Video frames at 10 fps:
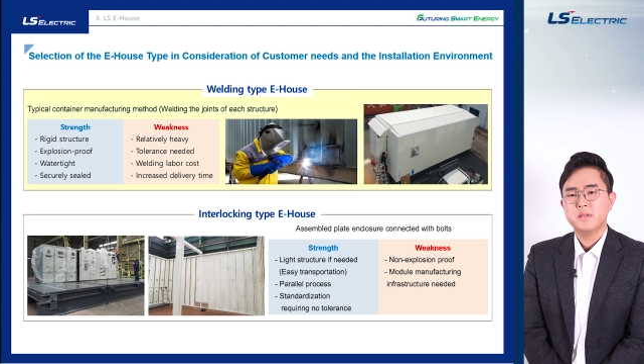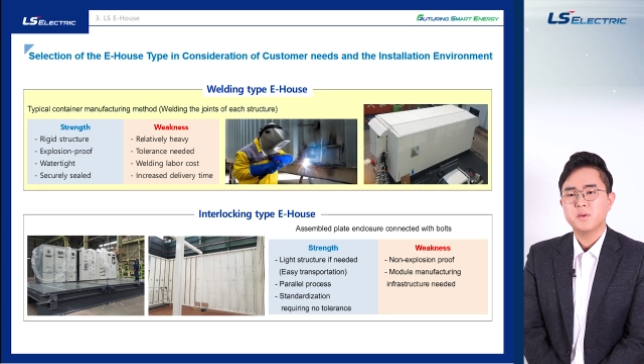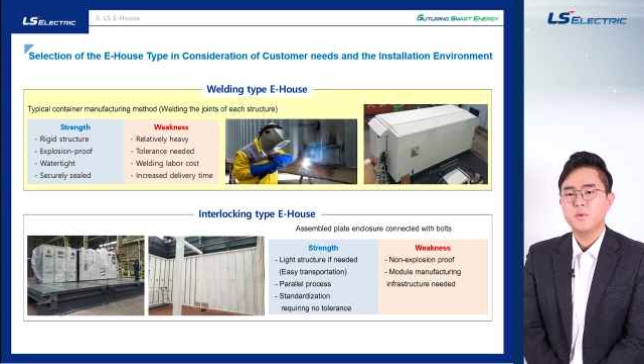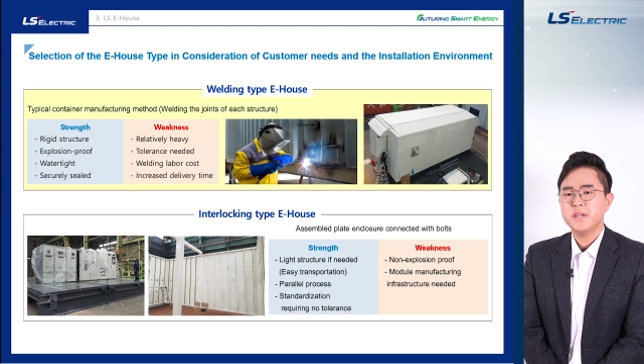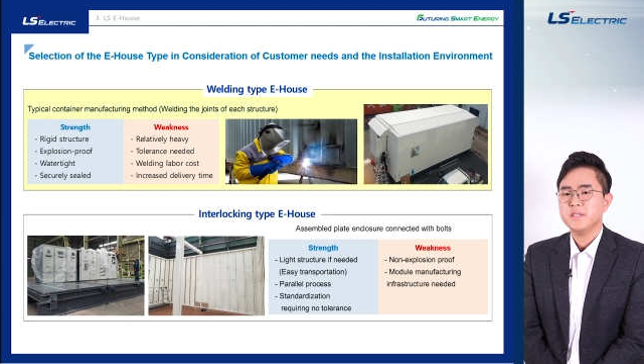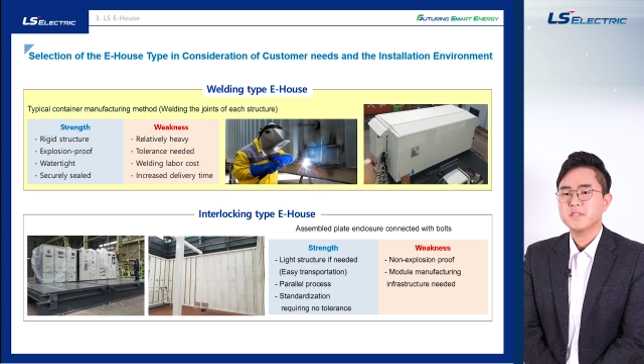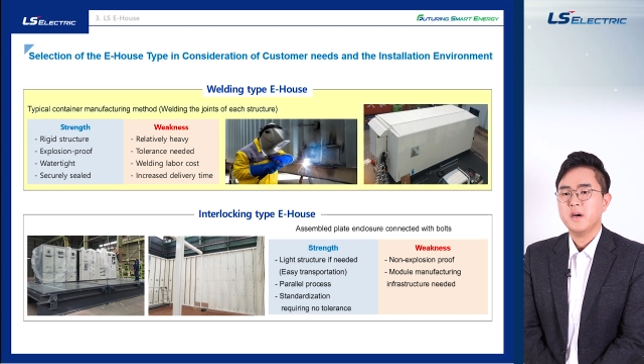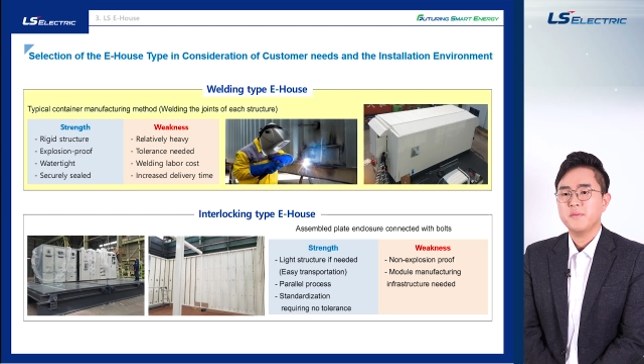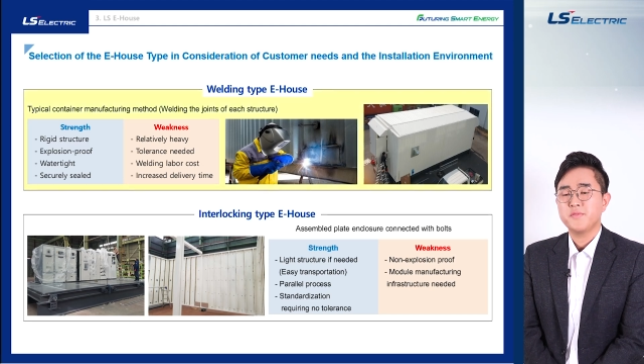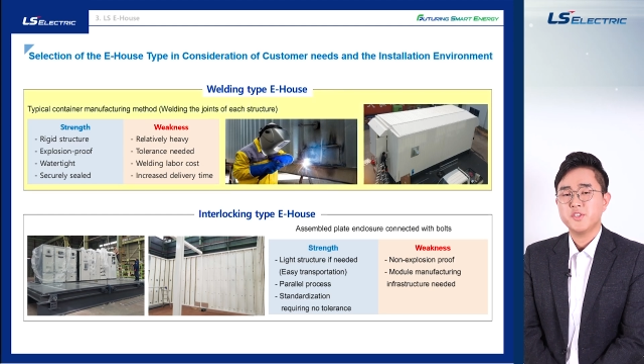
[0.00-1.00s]
The welding
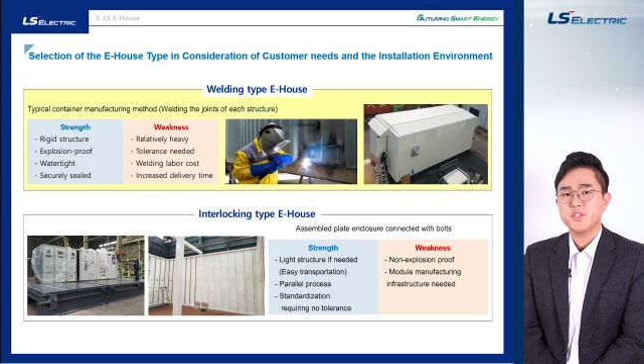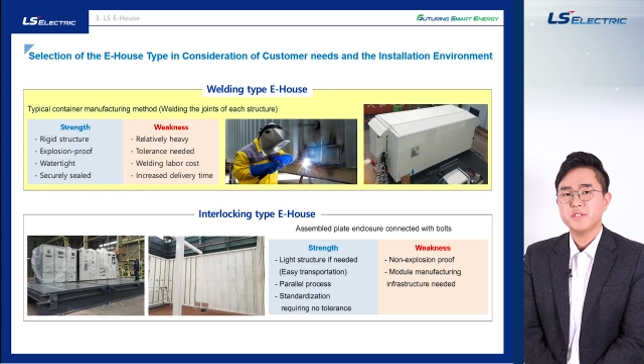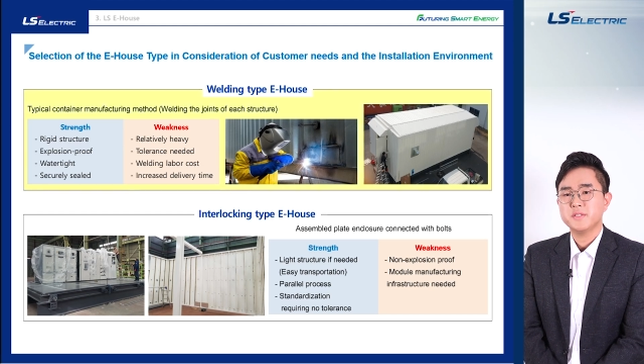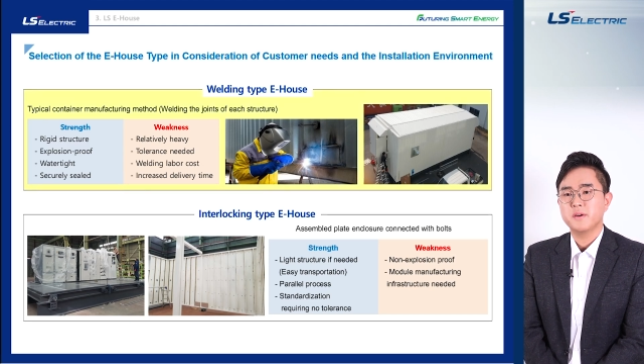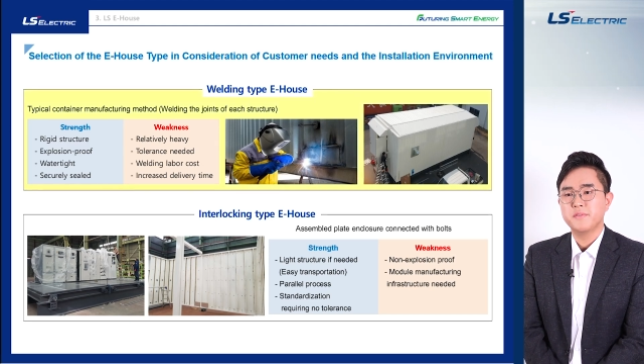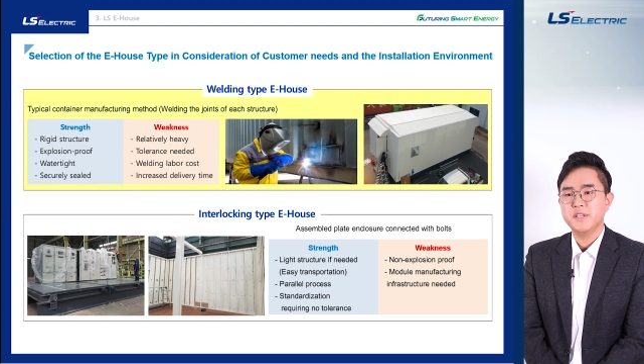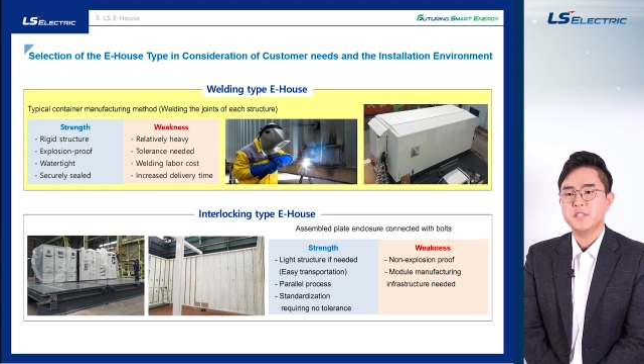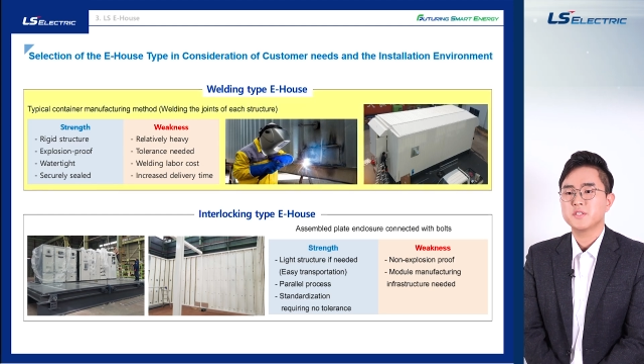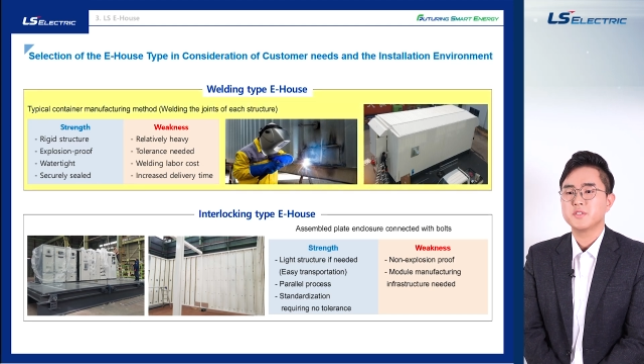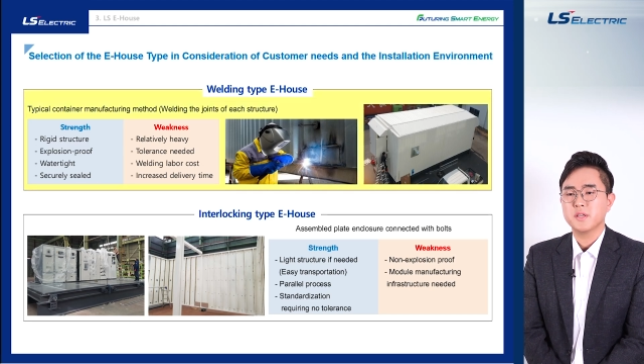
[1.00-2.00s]
type features a
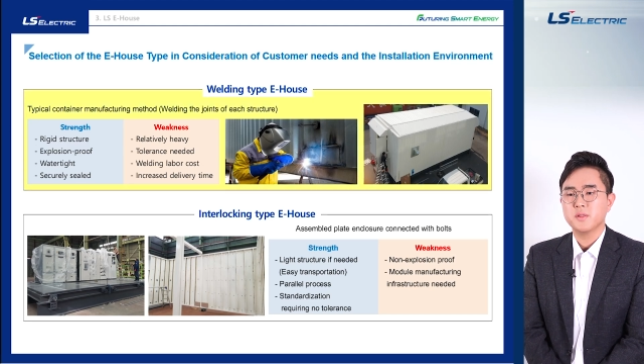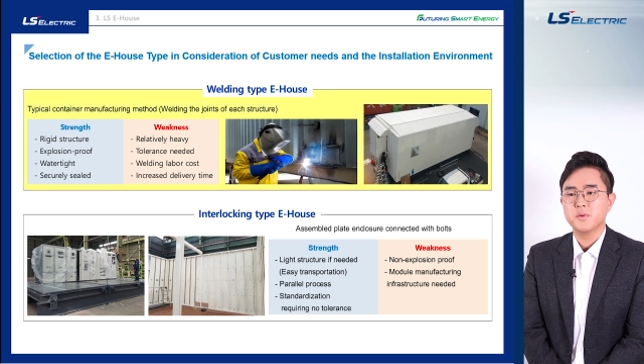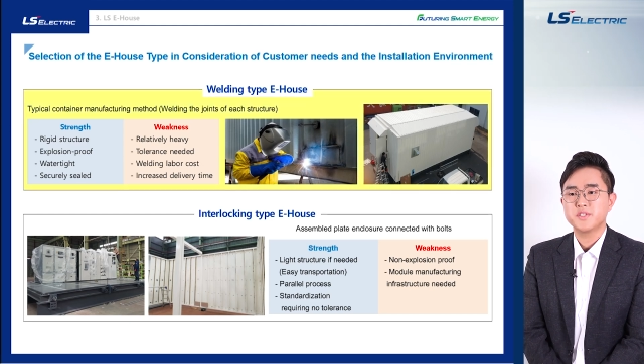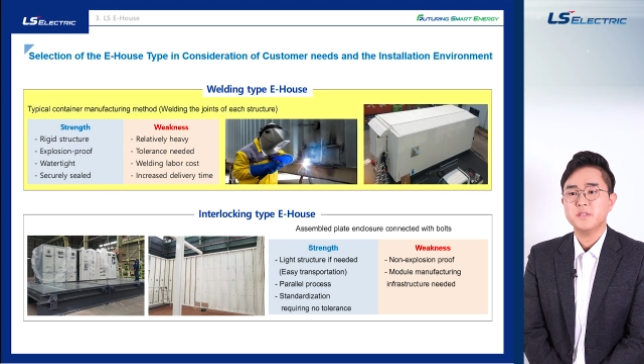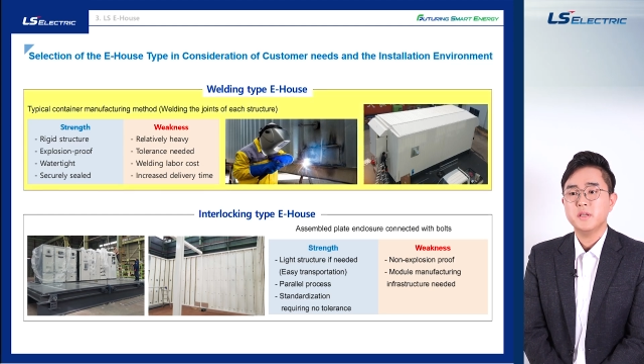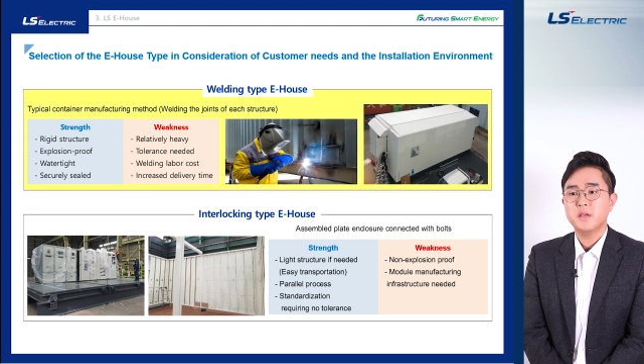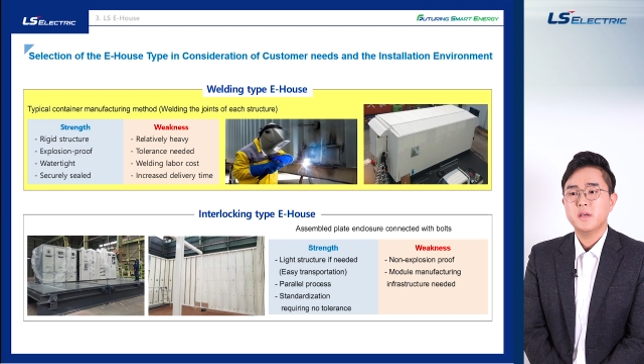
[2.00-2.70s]
rigid enclosure